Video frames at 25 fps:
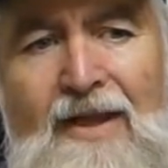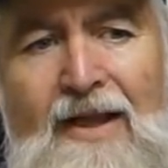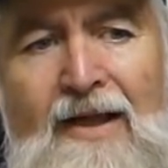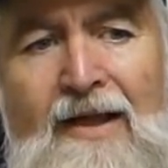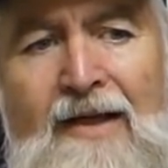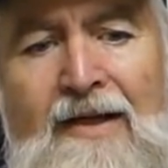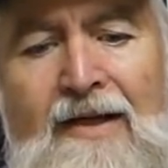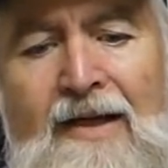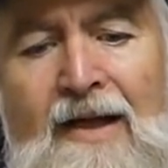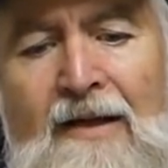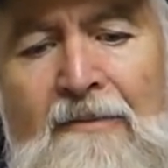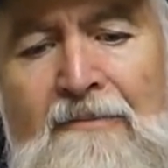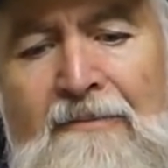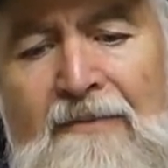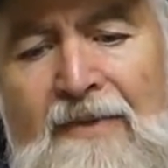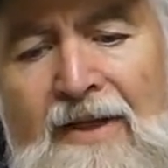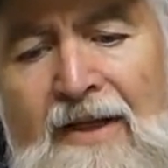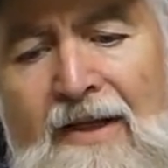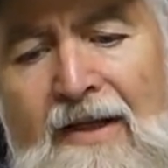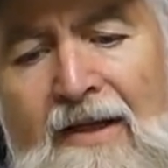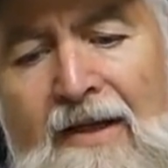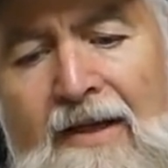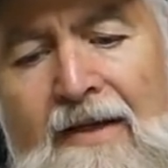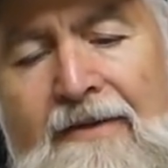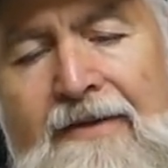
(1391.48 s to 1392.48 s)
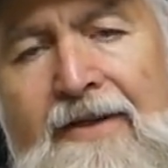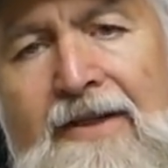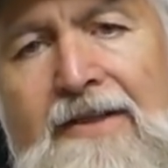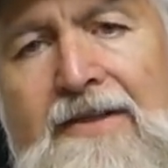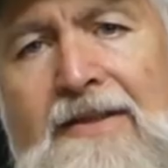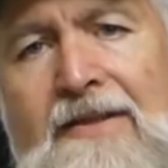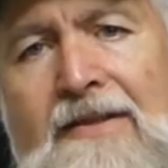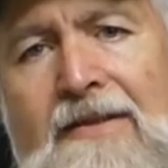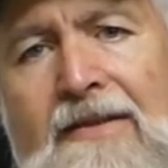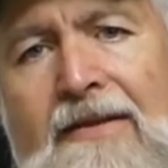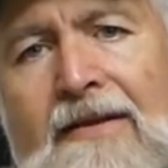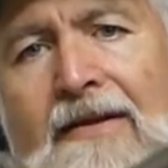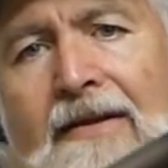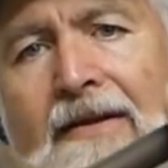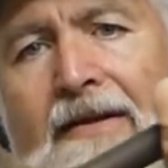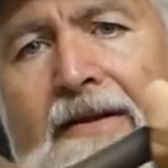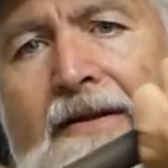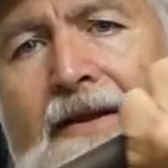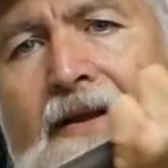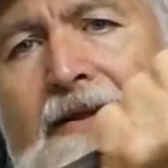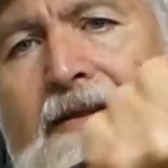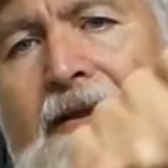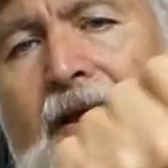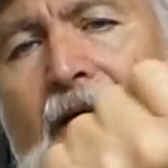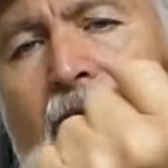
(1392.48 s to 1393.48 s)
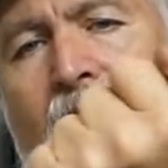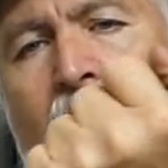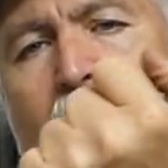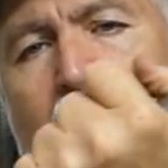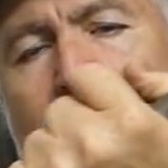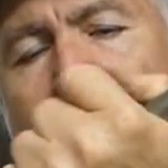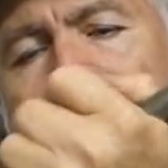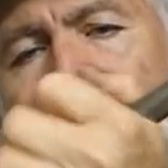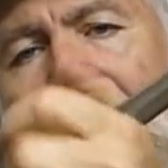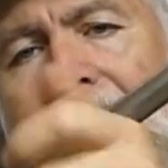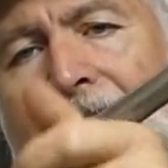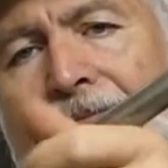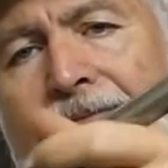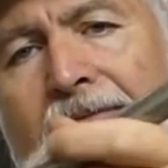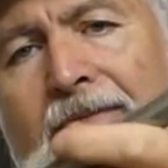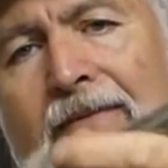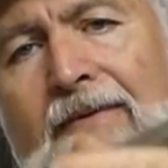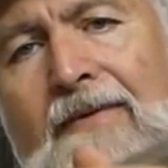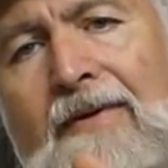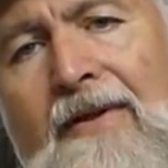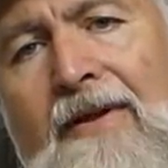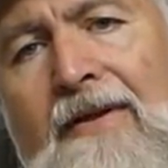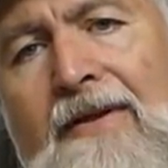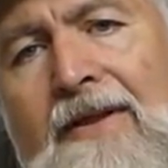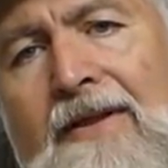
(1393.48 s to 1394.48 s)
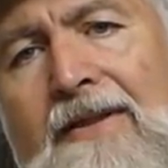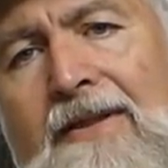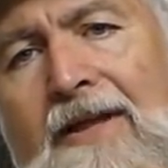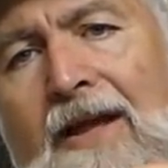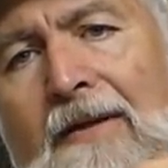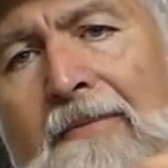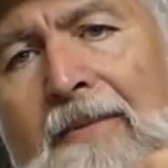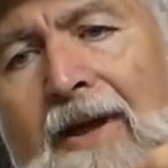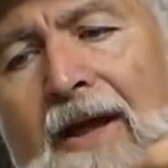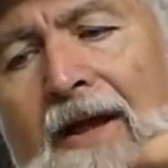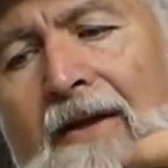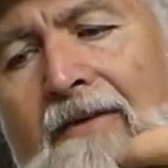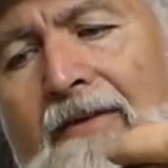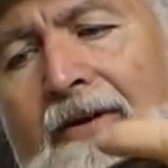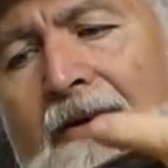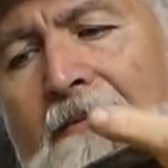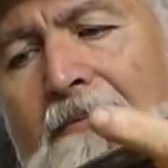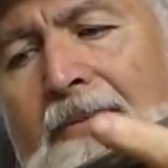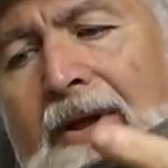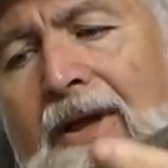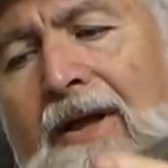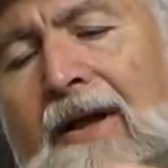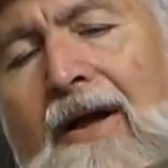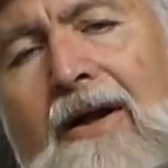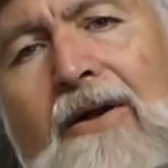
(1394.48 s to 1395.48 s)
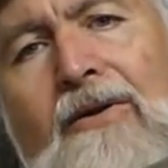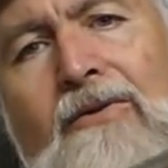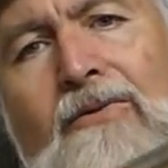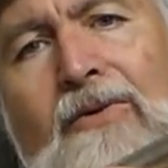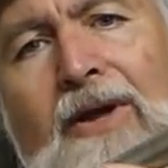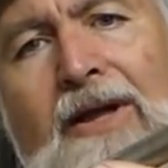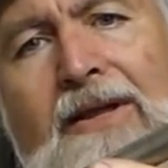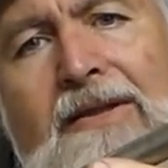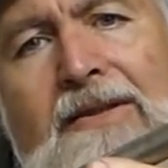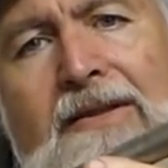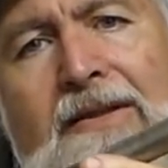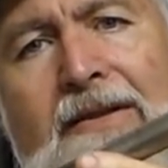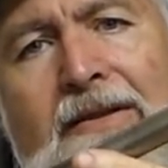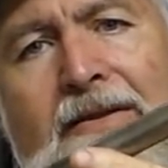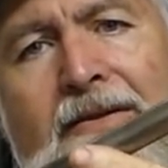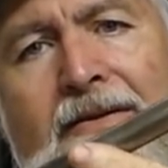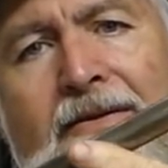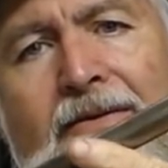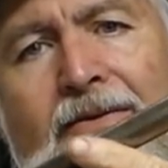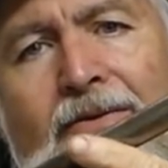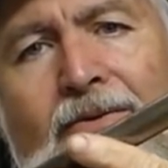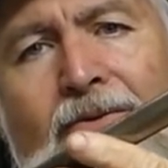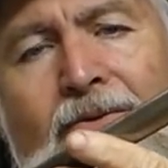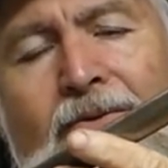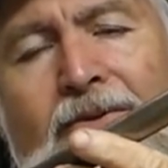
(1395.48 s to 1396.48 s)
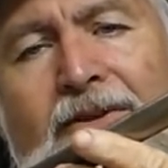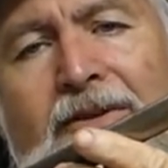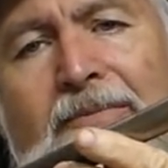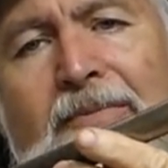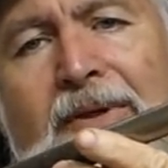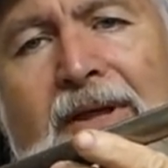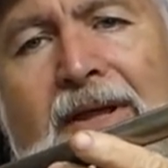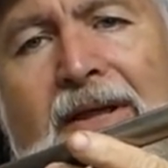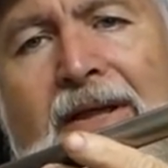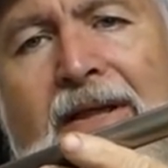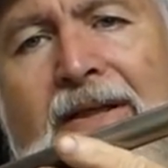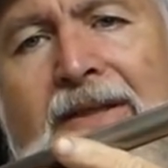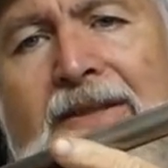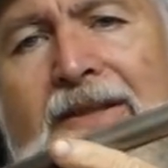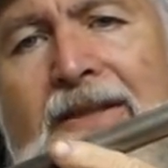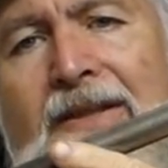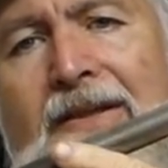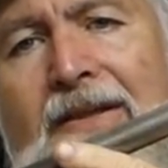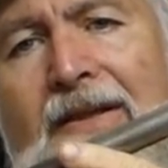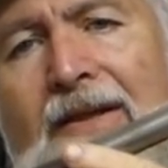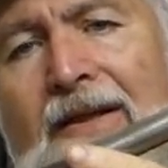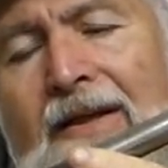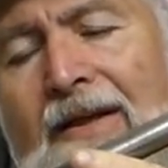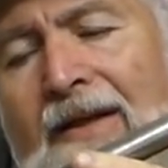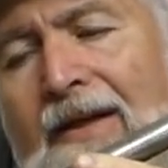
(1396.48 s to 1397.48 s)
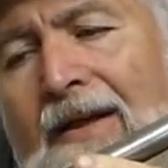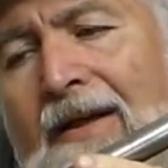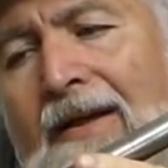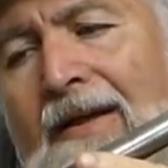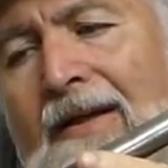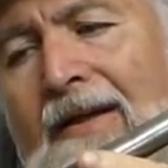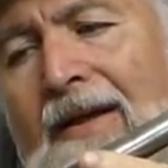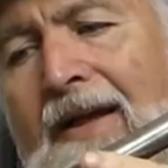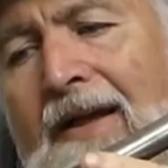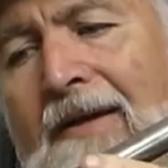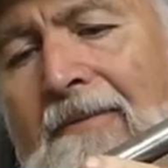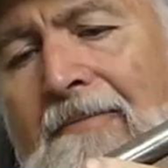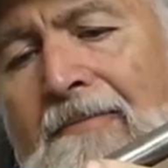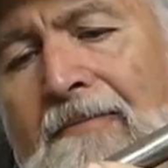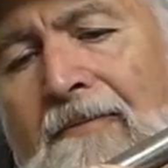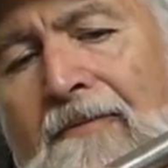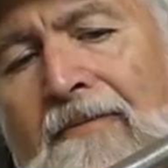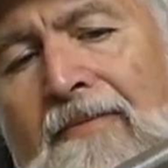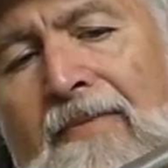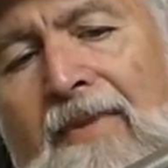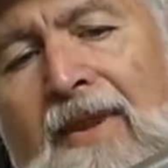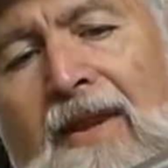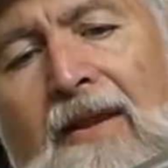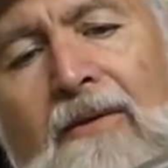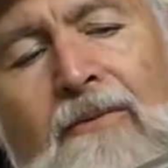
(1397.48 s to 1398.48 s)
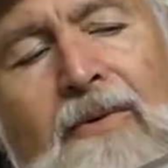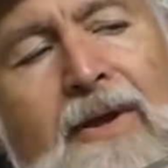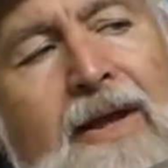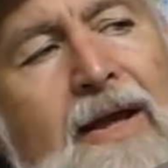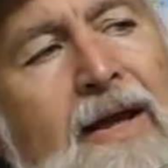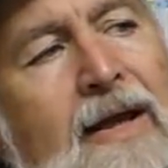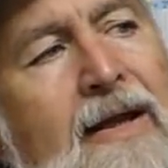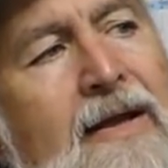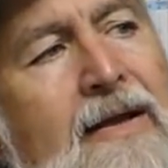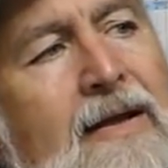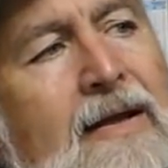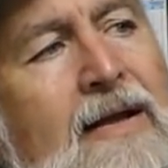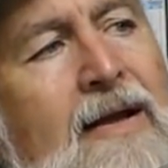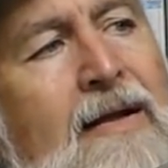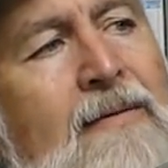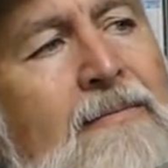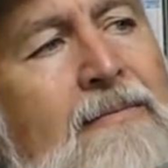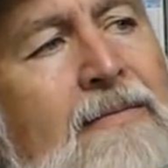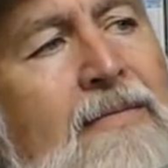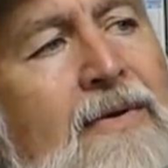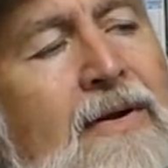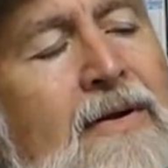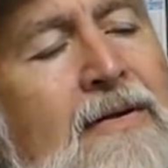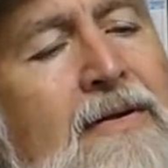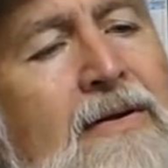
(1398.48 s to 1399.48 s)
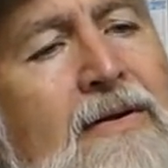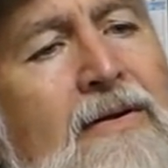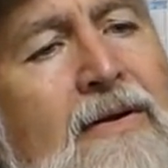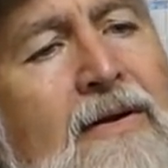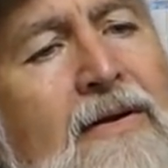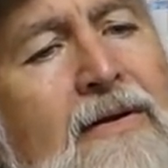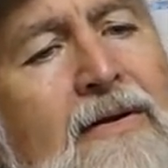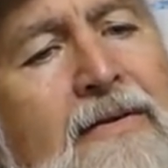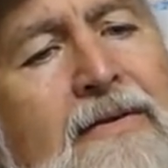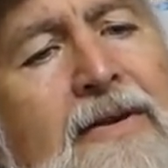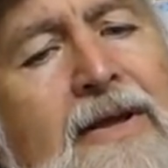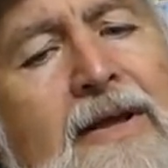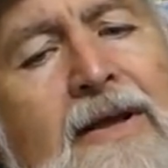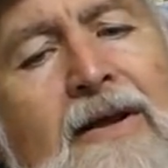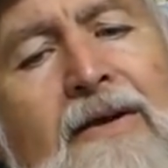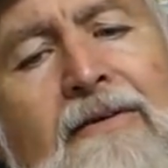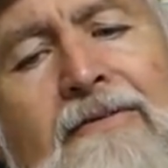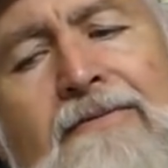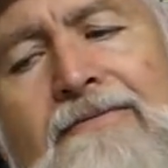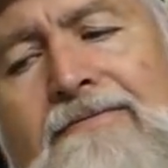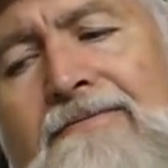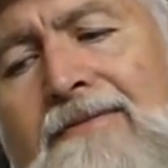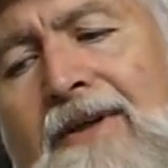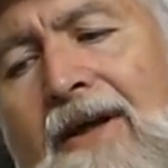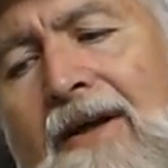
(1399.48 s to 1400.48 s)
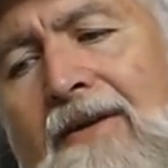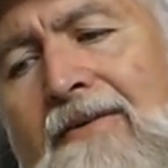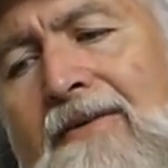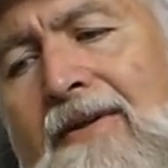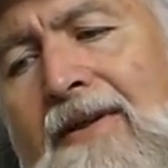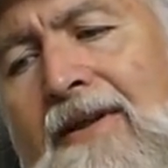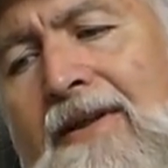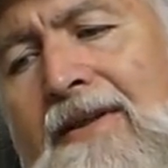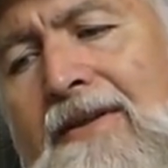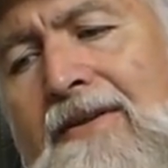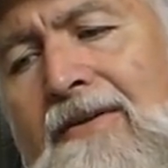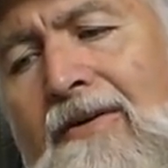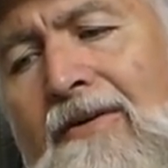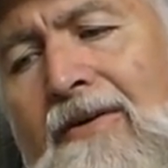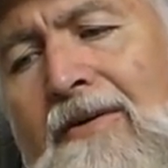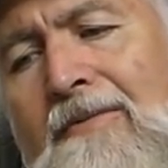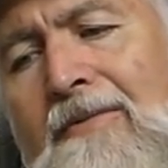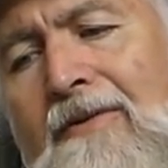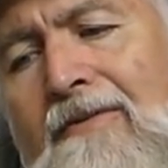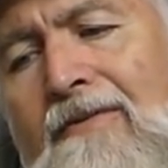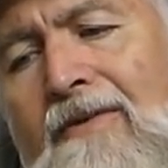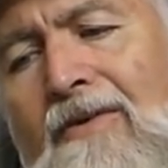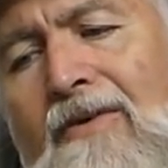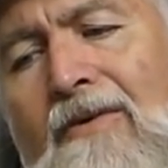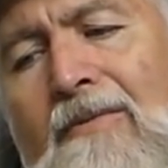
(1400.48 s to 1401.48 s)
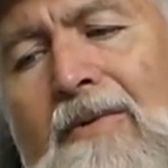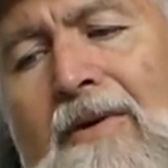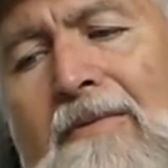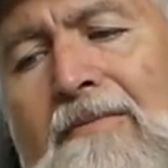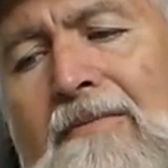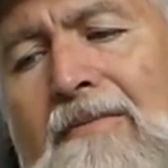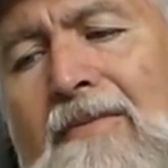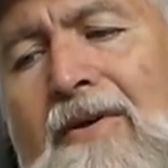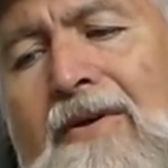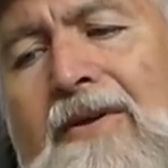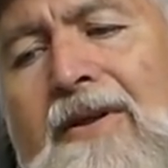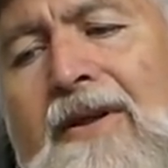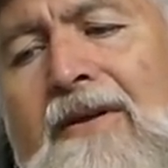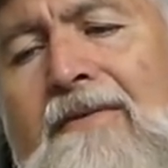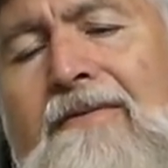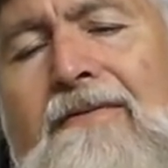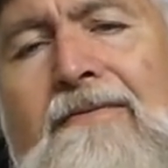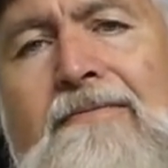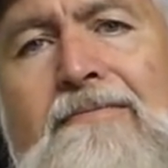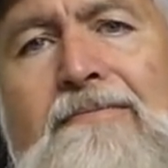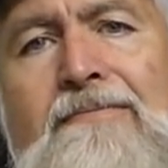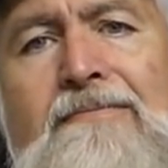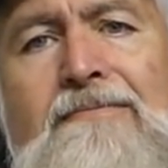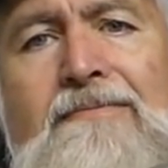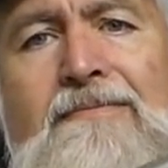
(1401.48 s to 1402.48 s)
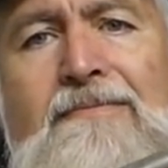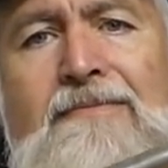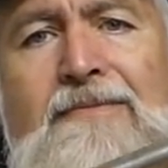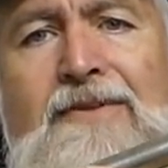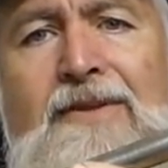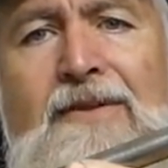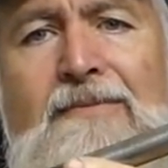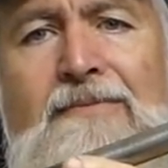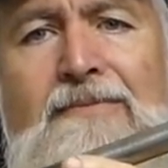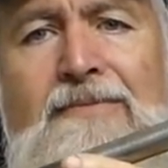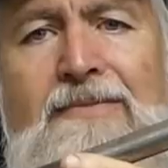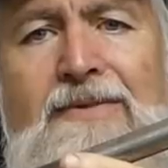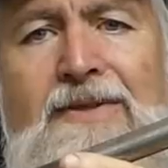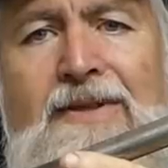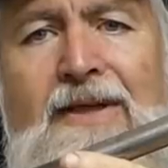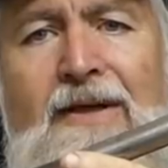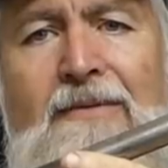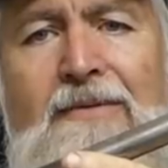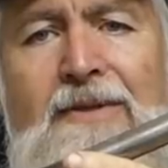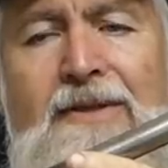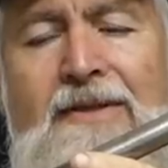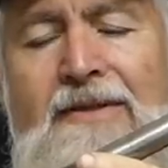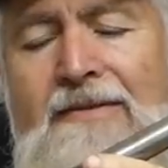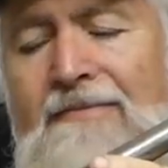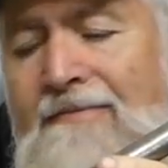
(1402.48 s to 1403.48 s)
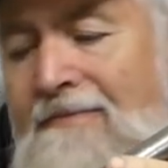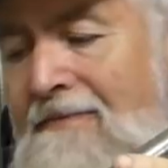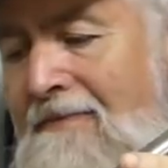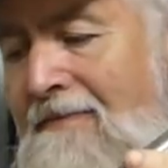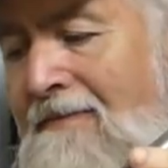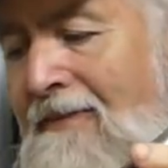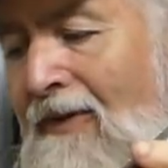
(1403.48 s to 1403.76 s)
and this old girl, this come out of a big old Ruston Hornsby engine. Now we had look, I think I've told you this story before, but my new subbies